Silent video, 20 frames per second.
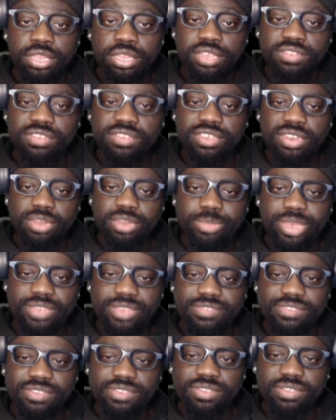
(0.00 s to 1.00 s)
Is he in the back
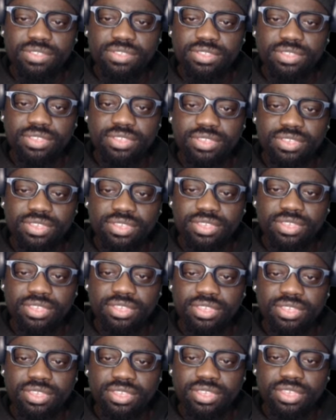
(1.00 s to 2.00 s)
seat?
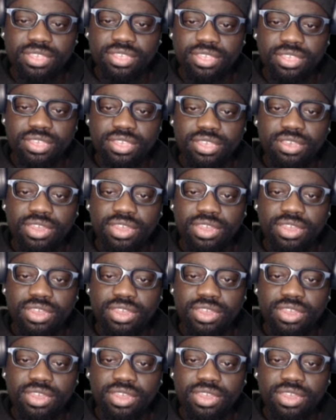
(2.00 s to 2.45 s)
Are